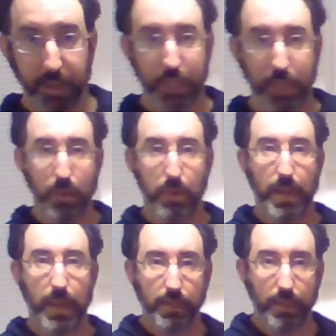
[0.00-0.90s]
going to give you an
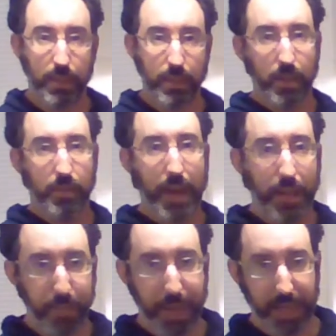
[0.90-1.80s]
idea of
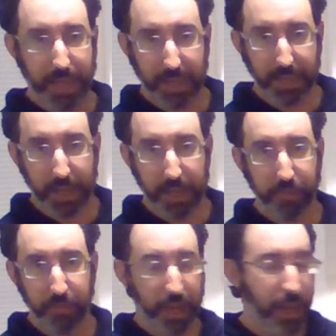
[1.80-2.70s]
how to make an
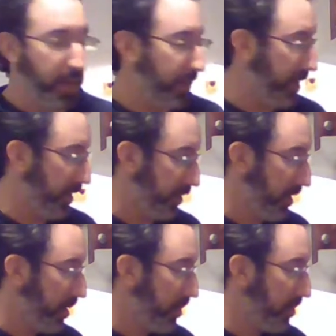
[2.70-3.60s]
eggnog for the
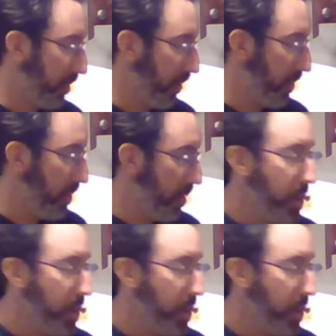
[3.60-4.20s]
holidays. So